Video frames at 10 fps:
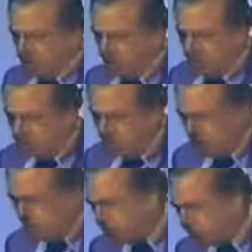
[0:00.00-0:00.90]
his
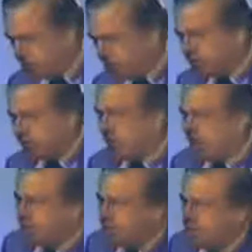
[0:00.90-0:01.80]
entire personal
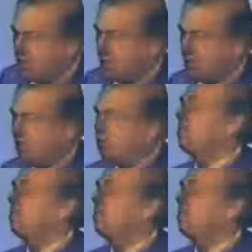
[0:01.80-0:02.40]
staff was